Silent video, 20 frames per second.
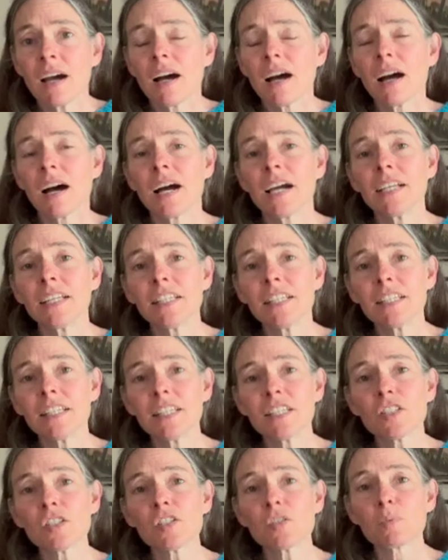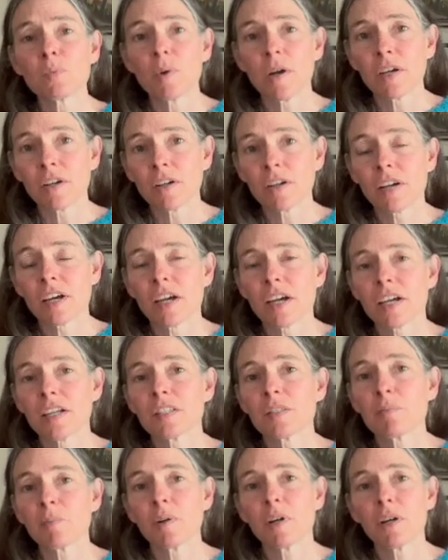I knit this sweater
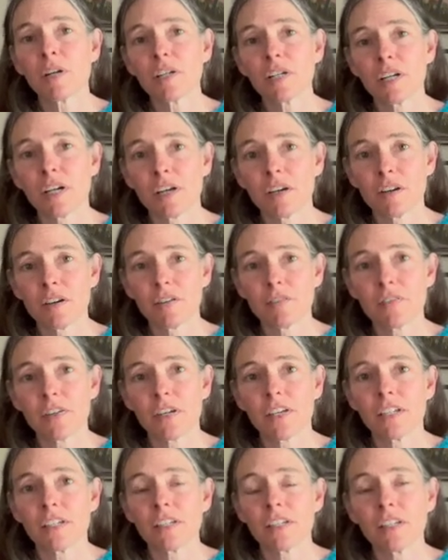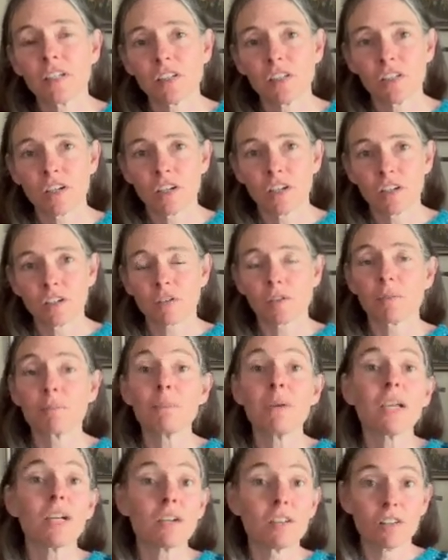as part of a knit along or
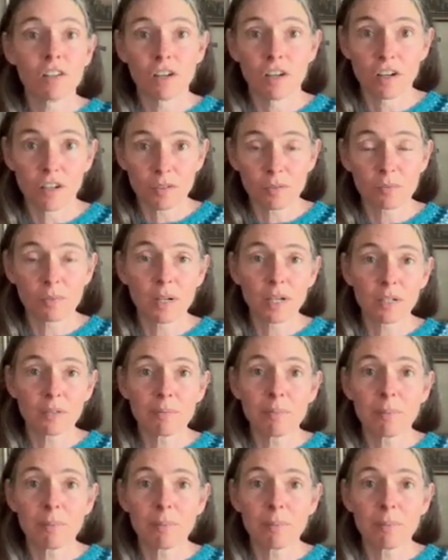make along run